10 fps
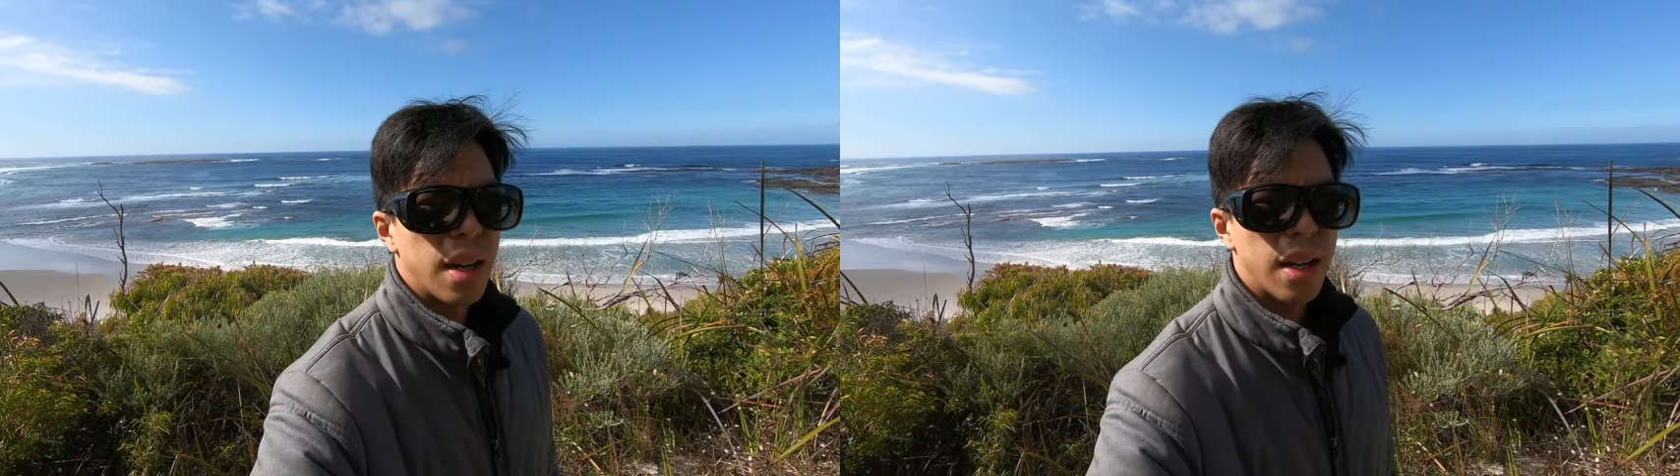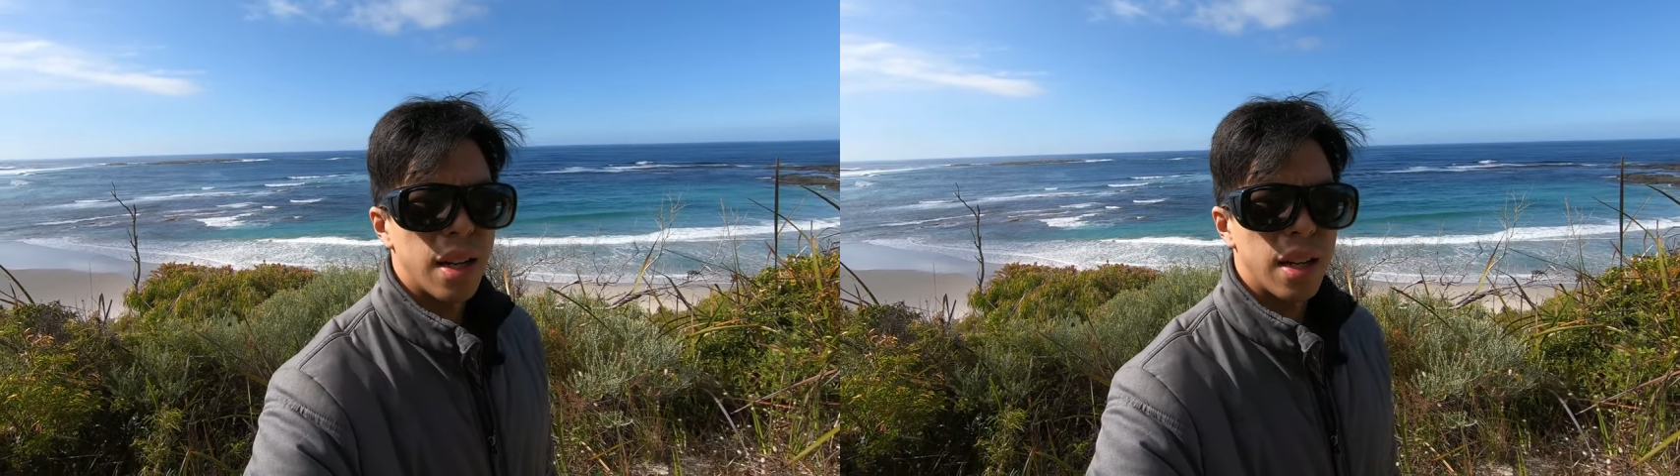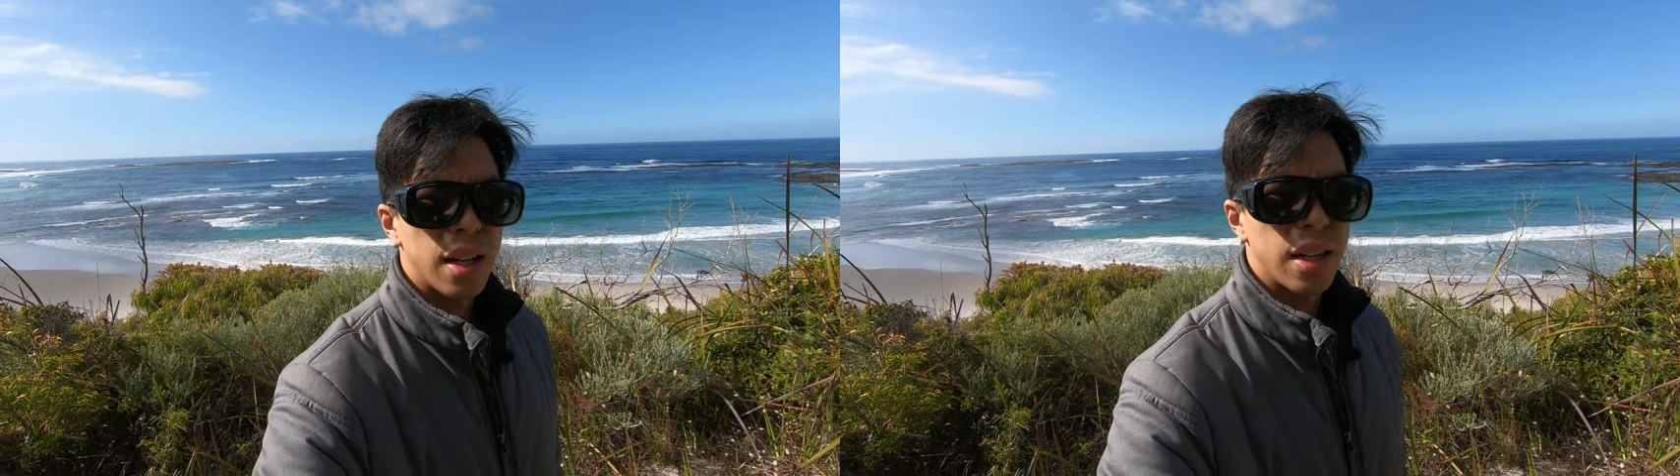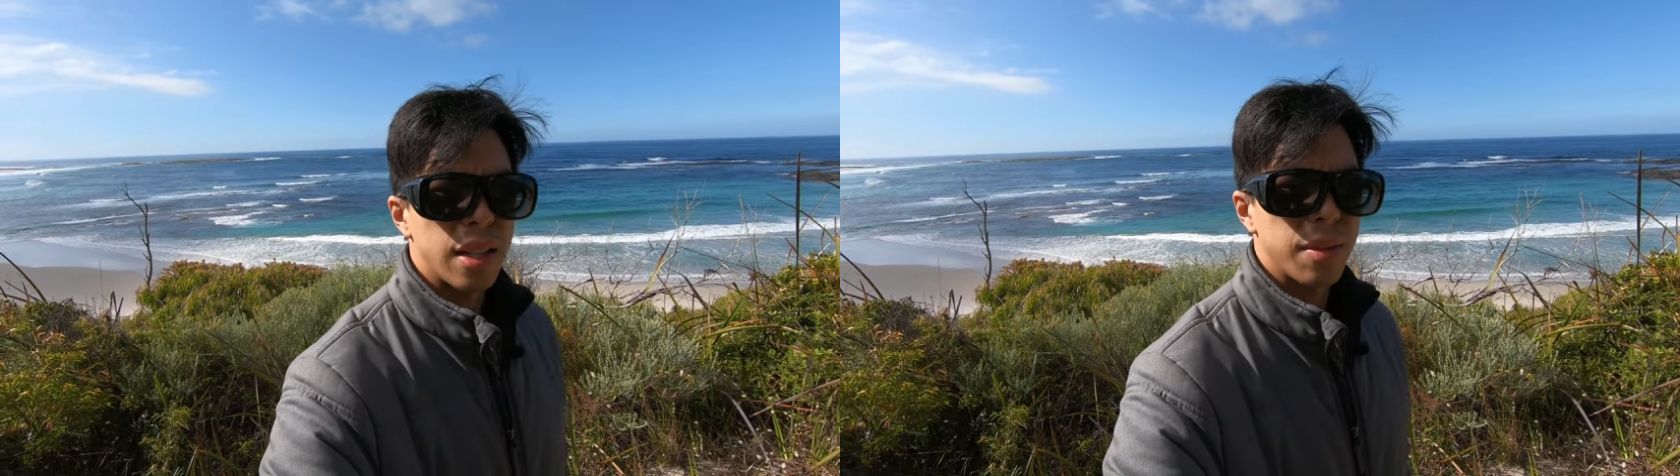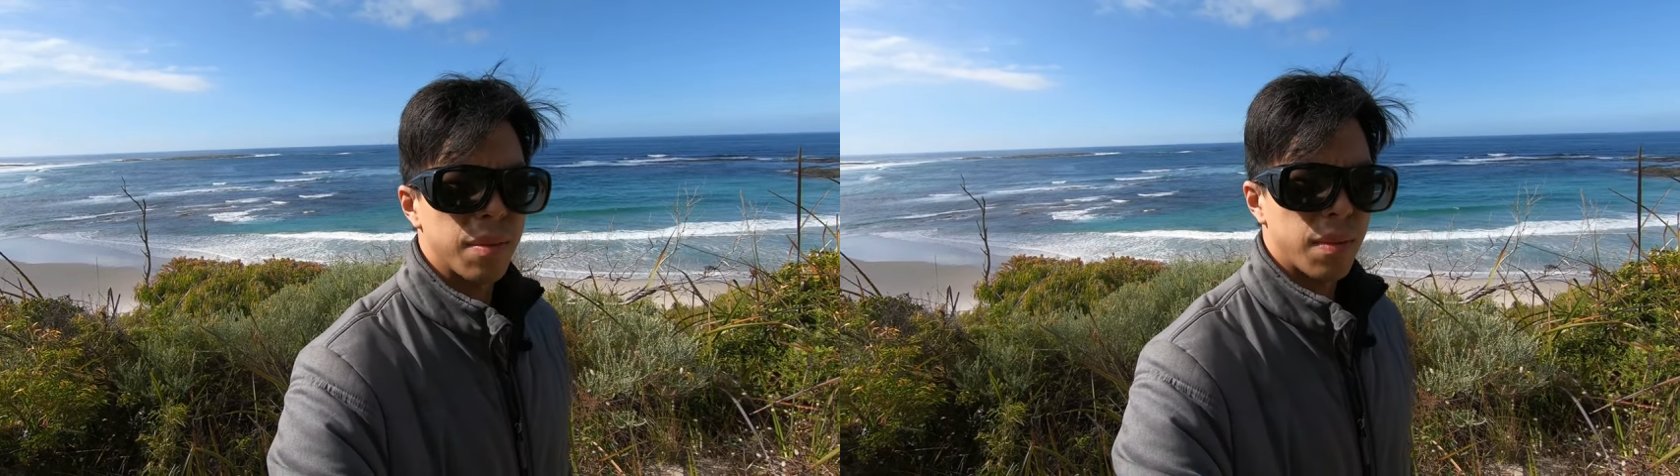
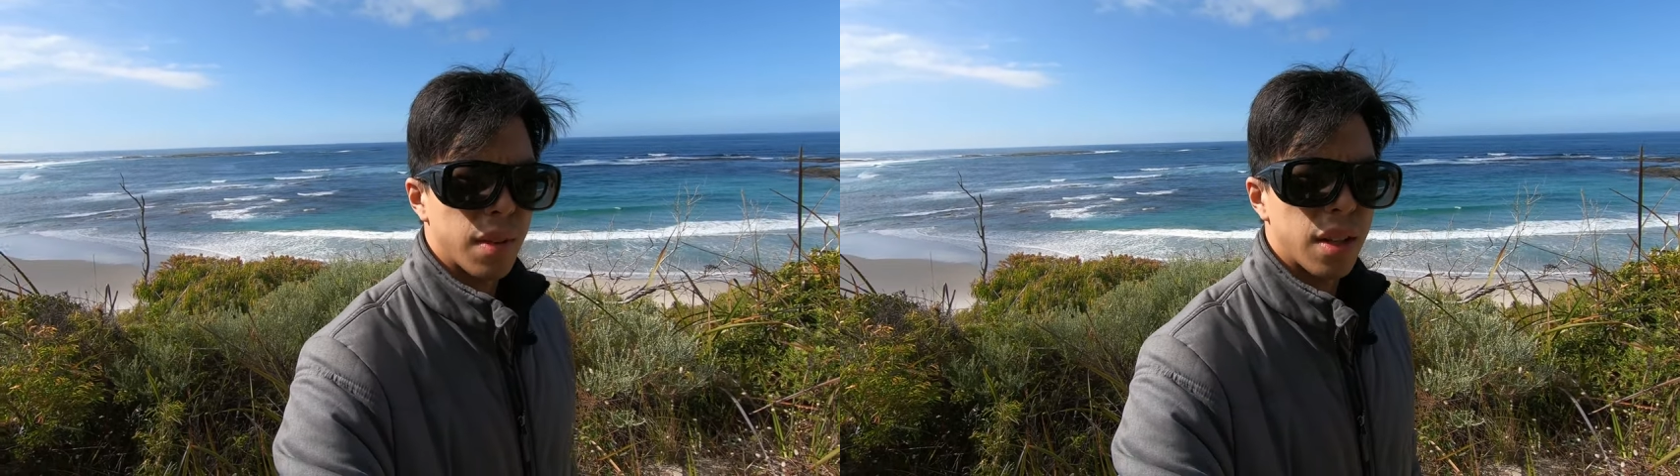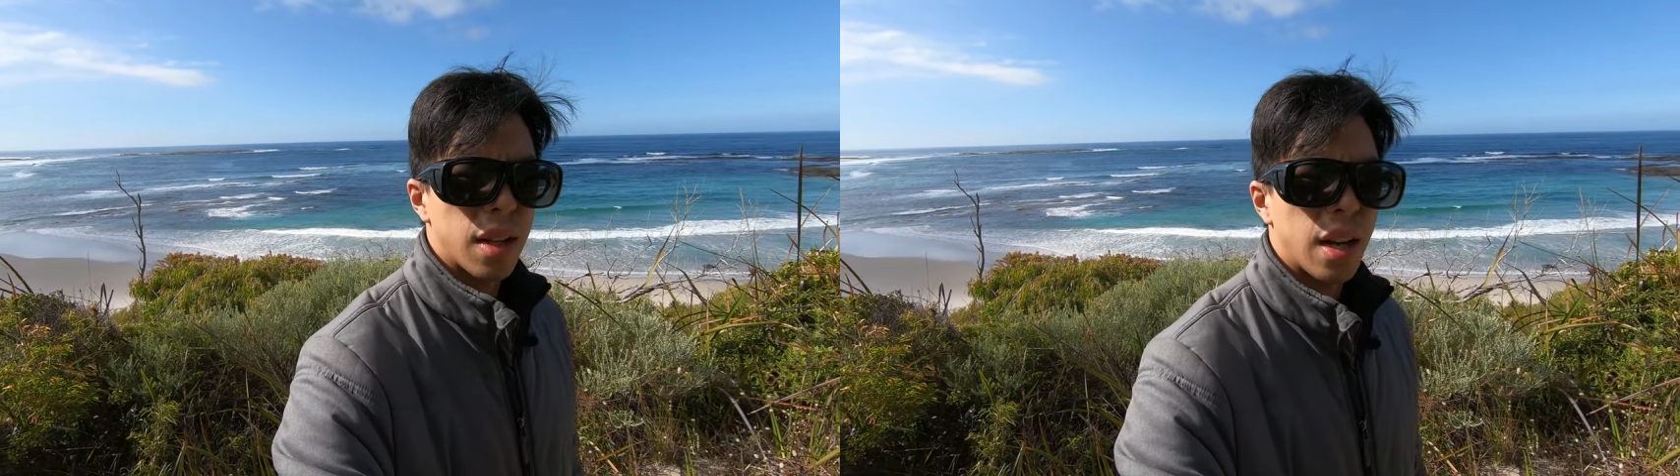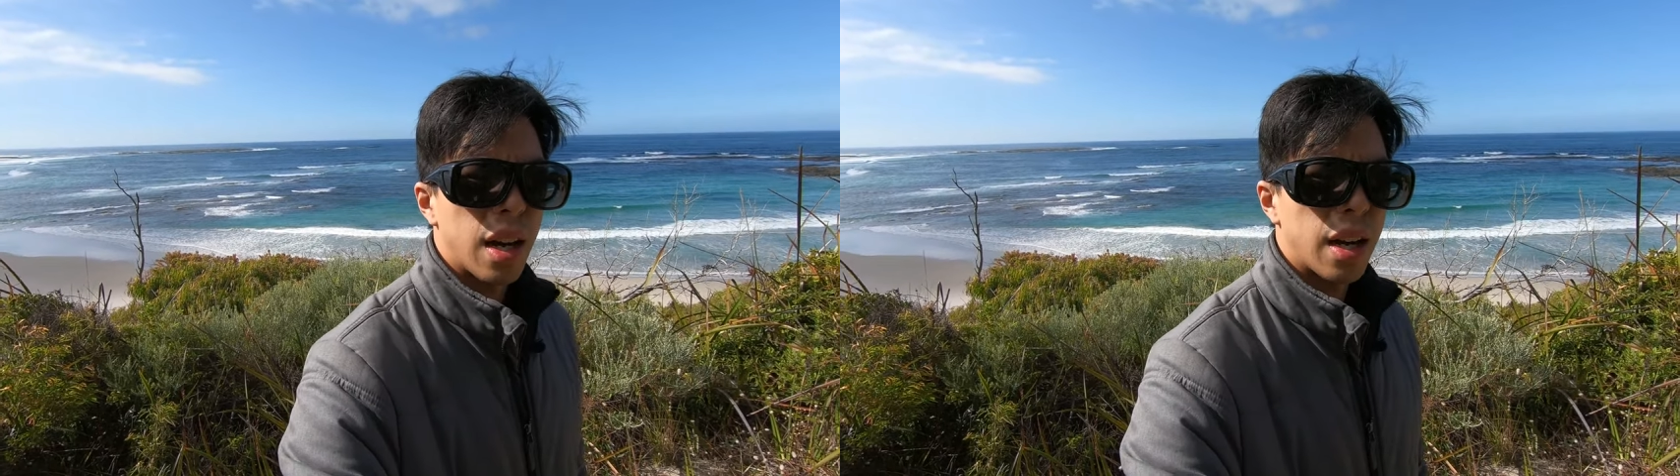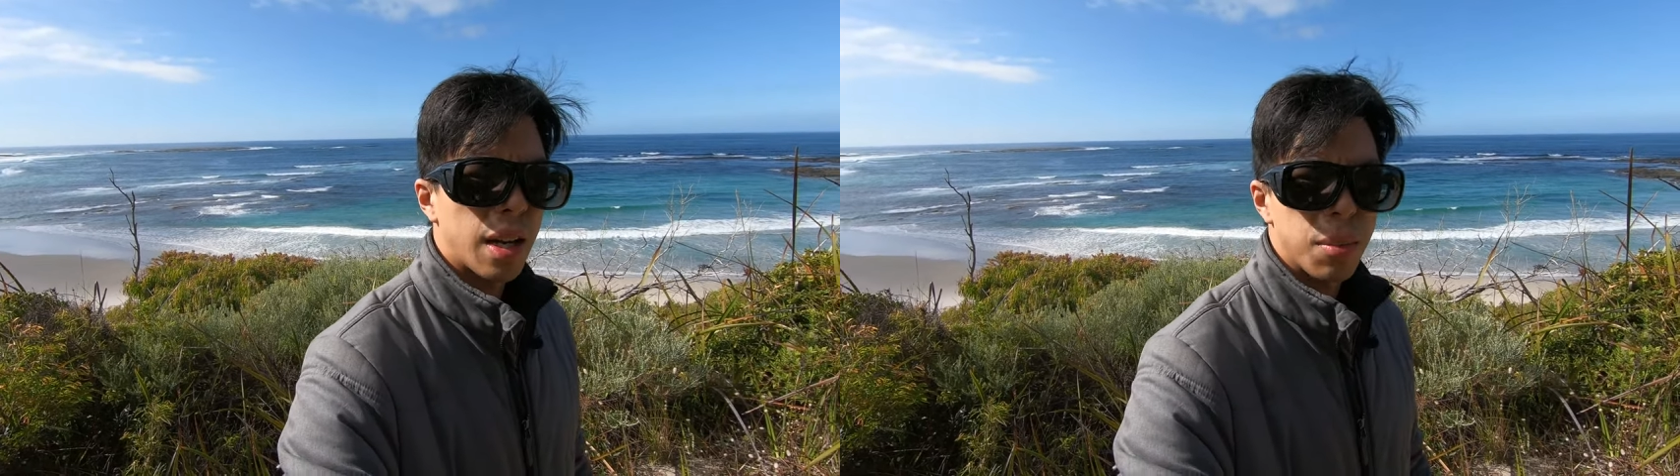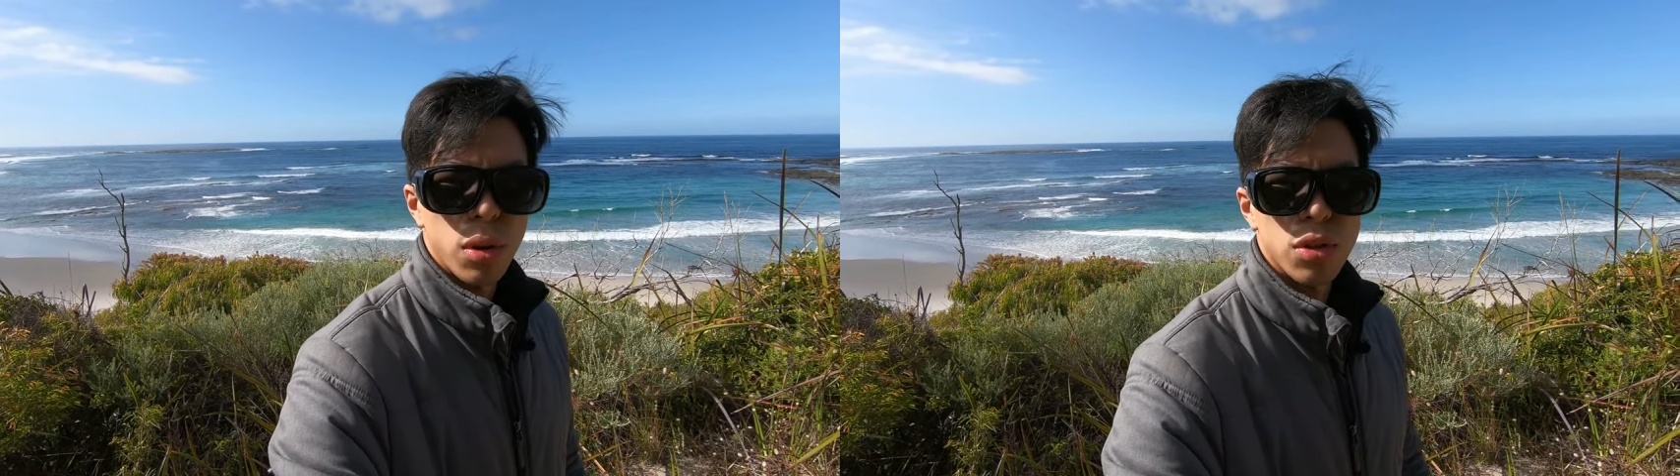I
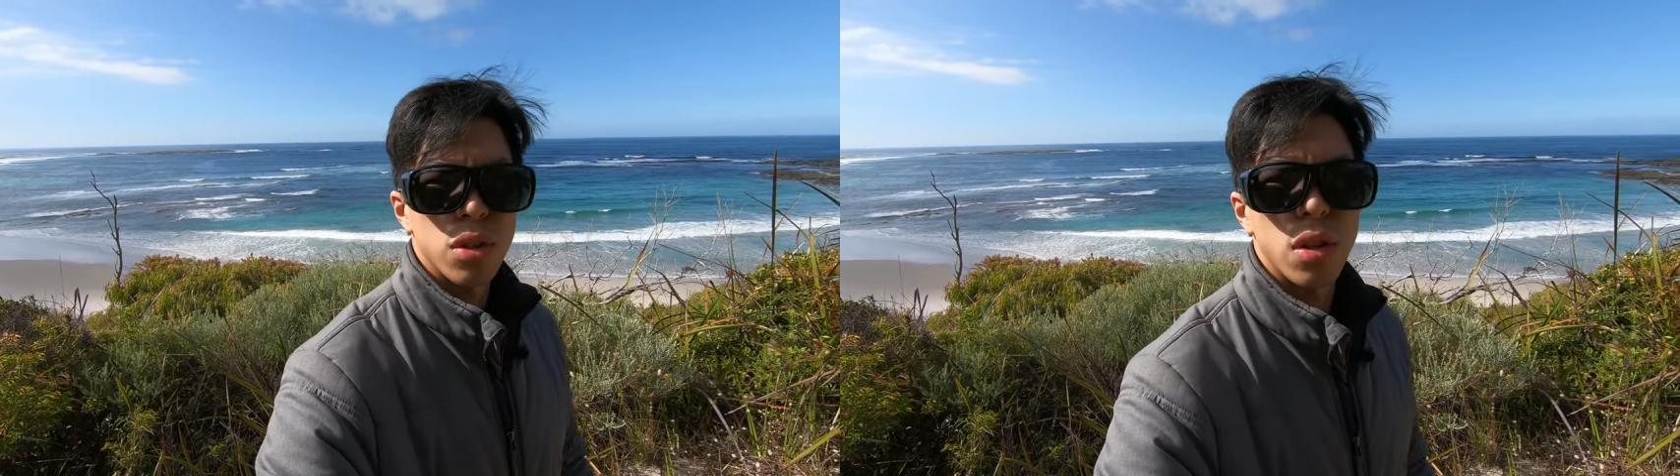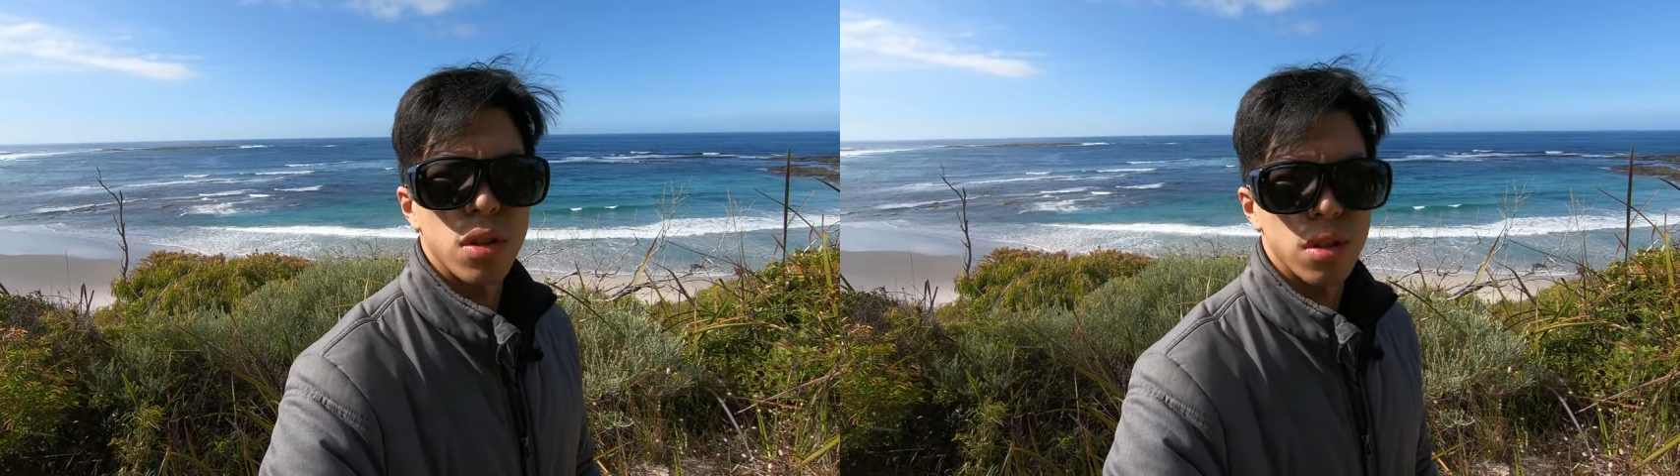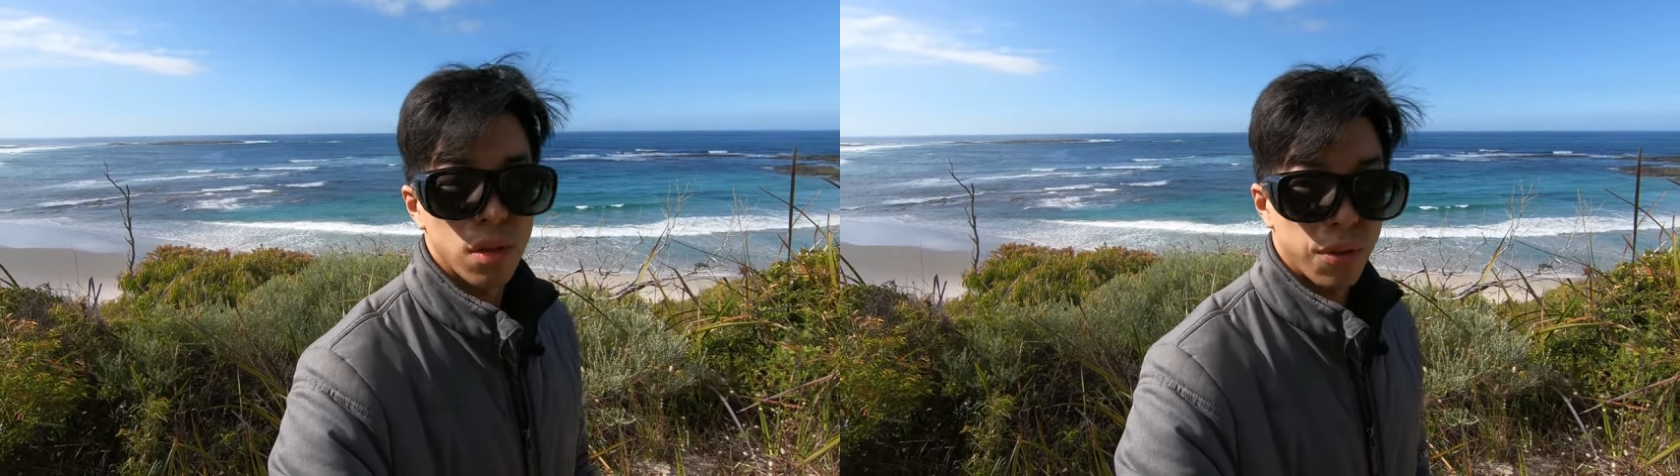am also,